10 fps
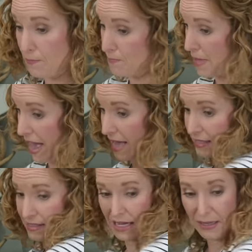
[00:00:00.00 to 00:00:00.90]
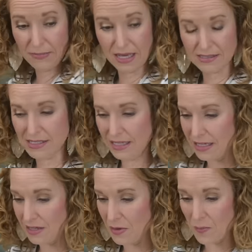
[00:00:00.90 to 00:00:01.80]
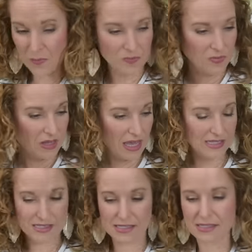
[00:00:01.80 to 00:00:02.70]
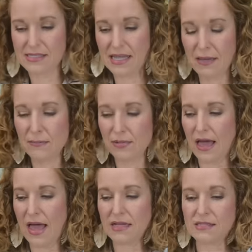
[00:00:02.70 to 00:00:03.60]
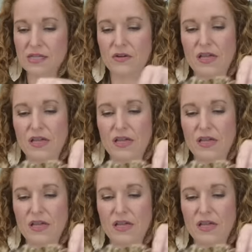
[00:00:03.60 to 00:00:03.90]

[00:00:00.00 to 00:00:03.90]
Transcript: mat, I'm guessing. It's the same blacks that are